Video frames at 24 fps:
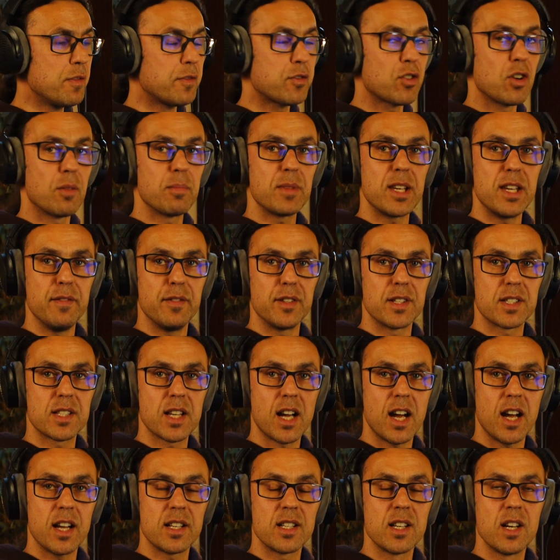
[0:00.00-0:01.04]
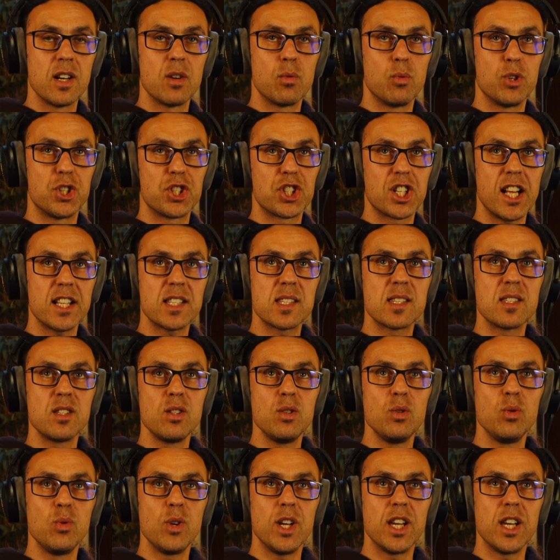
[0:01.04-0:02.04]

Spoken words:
from Eventide, which lets you